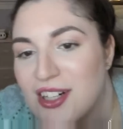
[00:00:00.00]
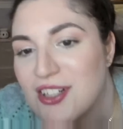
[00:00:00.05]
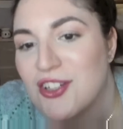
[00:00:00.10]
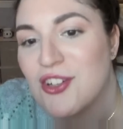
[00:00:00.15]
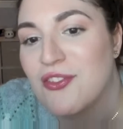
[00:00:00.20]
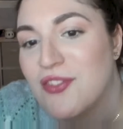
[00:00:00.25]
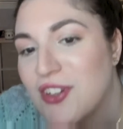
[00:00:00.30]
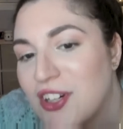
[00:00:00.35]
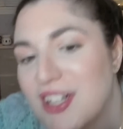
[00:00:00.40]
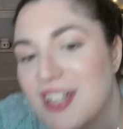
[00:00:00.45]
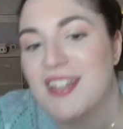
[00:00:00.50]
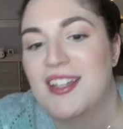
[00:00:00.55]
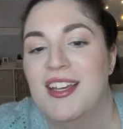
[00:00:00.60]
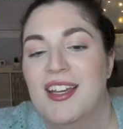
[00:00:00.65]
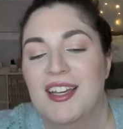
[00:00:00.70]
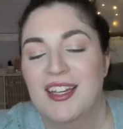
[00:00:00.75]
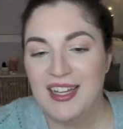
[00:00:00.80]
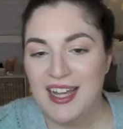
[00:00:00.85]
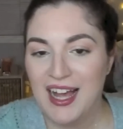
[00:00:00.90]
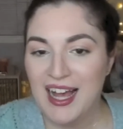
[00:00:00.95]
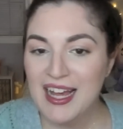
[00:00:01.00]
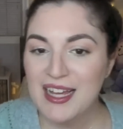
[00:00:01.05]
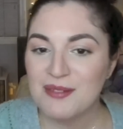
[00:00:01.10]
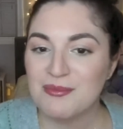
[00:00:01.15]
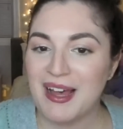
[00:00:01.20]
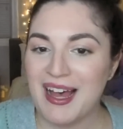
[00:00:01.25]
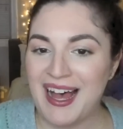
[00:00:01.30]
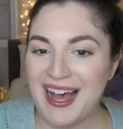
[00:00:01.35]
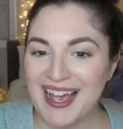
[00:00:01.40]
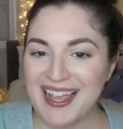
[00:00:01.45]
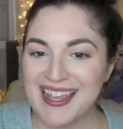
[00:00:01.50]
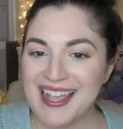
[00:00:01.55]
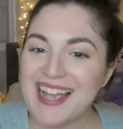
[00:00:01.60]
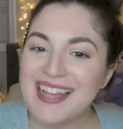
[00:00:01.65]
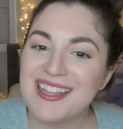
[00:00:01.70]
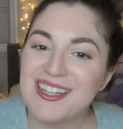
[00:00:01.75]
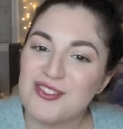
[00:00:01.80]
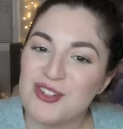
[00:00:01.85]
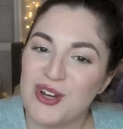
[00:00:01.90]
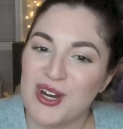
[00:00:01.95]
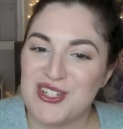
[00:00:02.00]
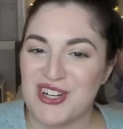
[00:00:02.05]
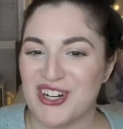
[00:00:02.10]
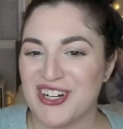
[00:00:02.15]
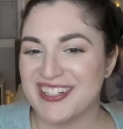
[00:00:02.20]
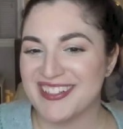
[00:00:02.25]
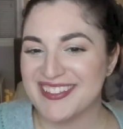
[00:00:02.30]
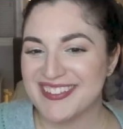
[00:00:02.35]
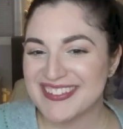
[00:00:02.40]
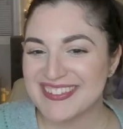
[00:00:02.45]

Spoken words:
on over. Hi, I love Treasure.